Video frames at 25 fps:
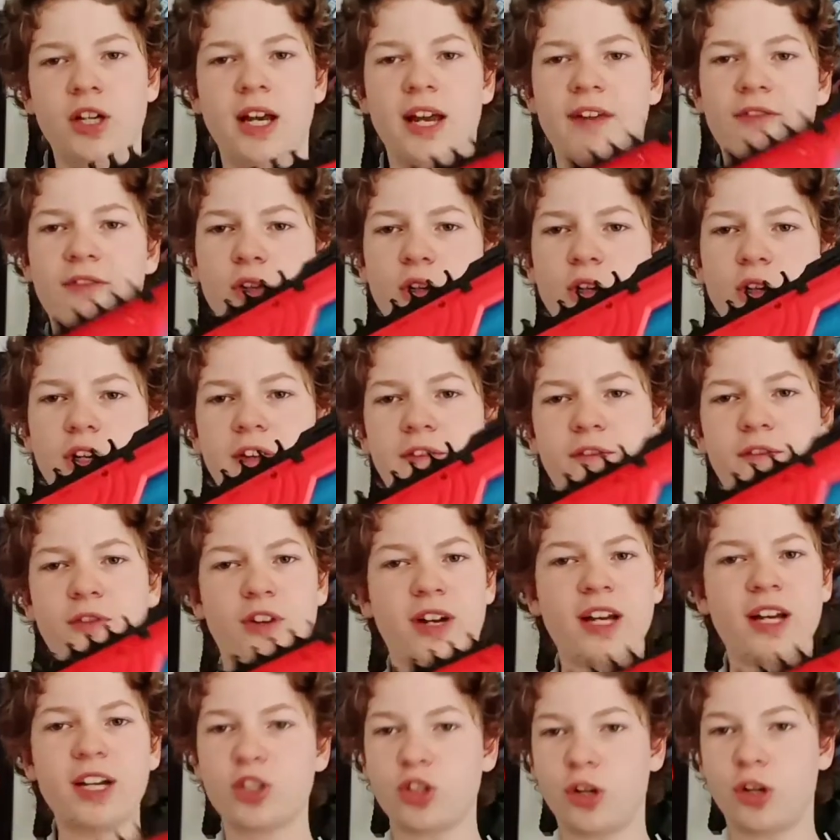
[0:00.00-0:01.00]
If you're looking for
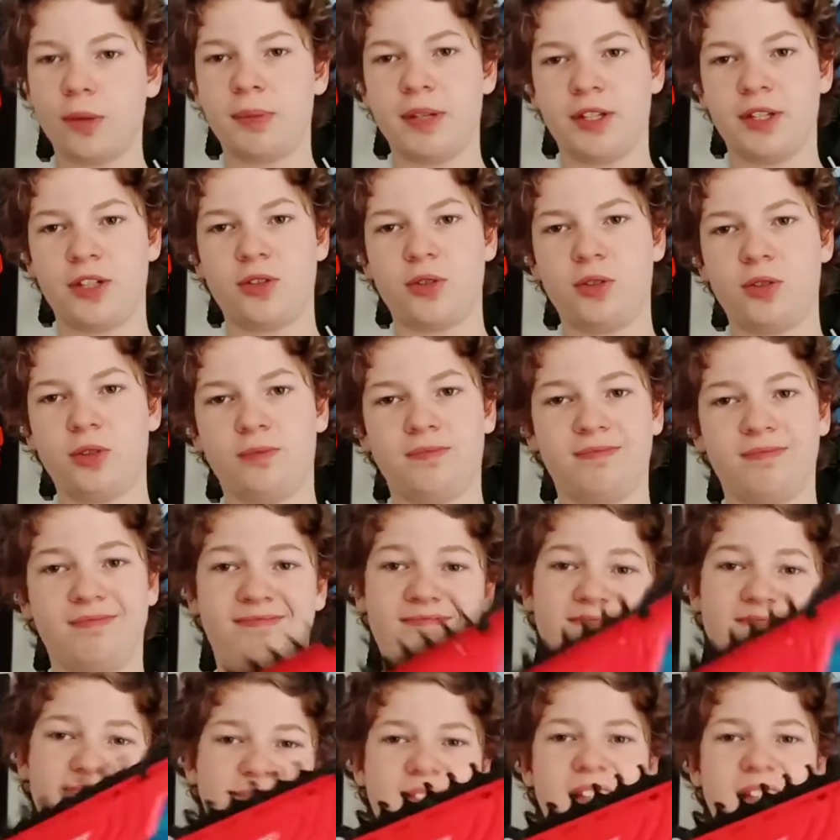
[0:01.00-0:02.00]
an X-Shot pistol,
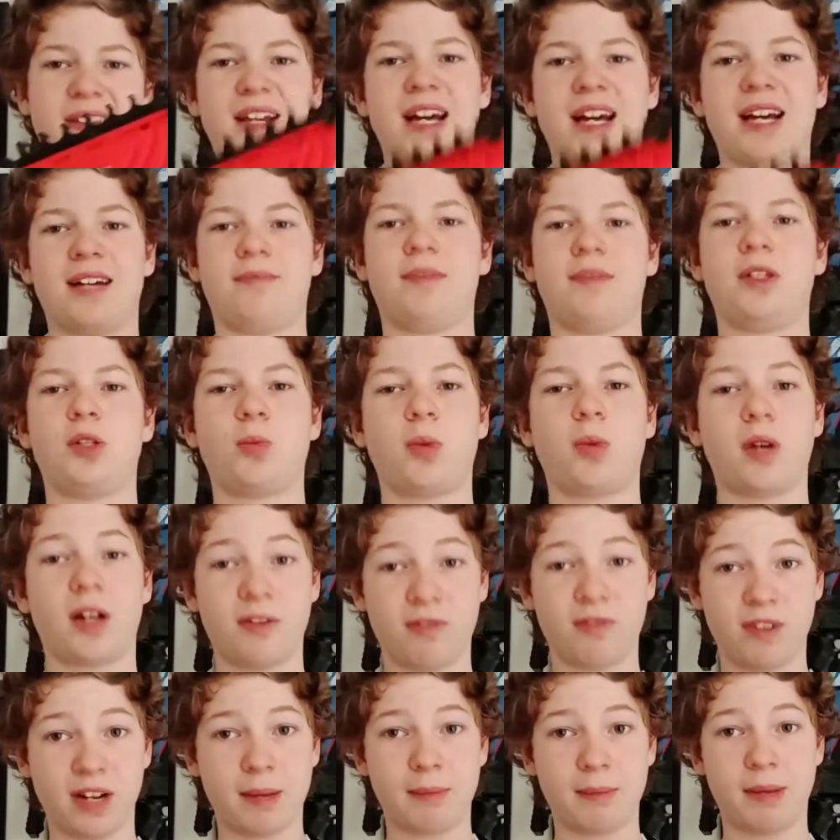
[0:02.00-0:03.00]
then that is what
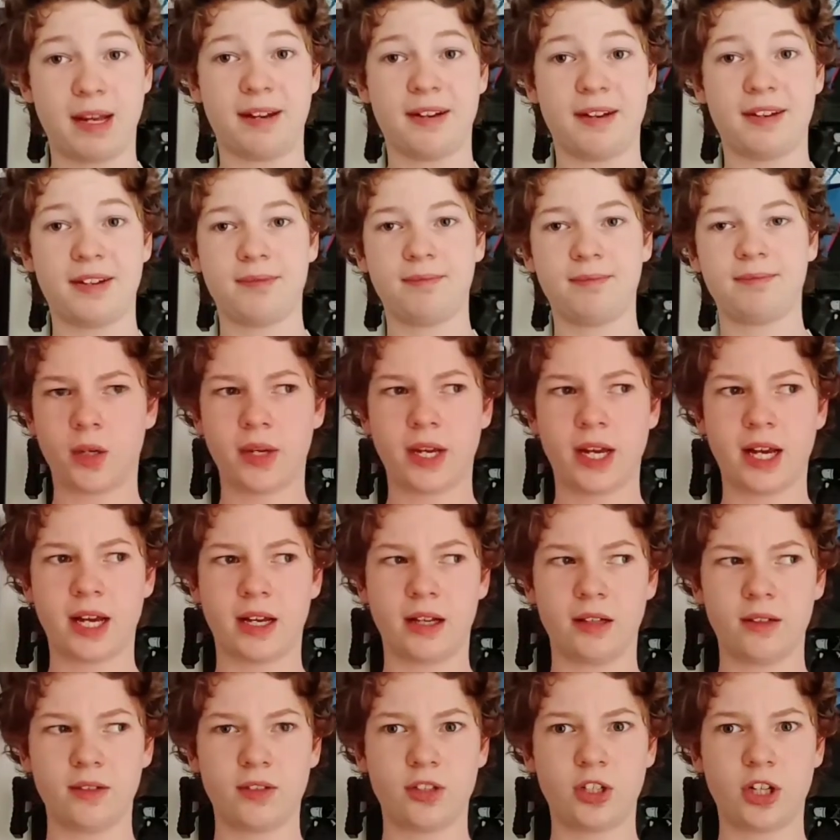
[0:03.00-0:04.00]
I'd recommend. Oh
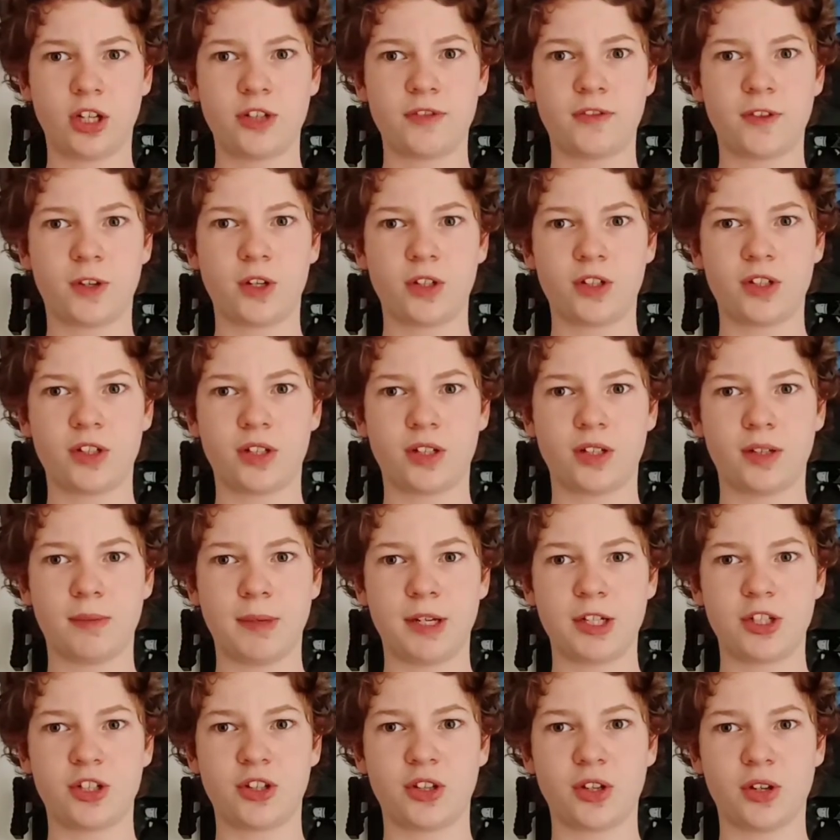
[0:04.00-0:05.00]
yeah, totes forgot to
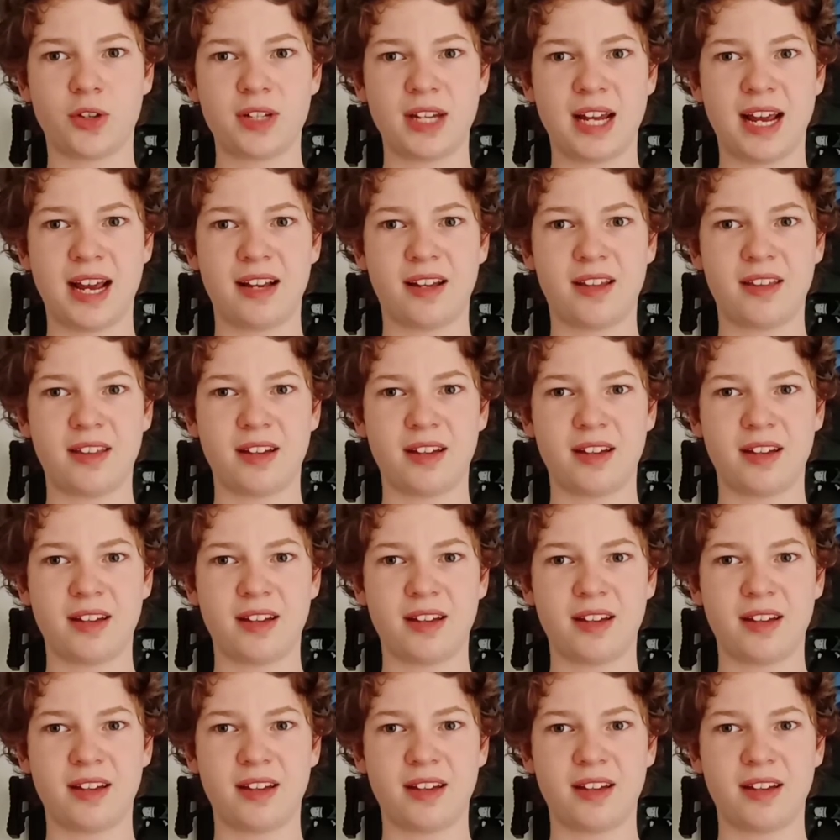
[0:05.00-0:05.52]
mention those egg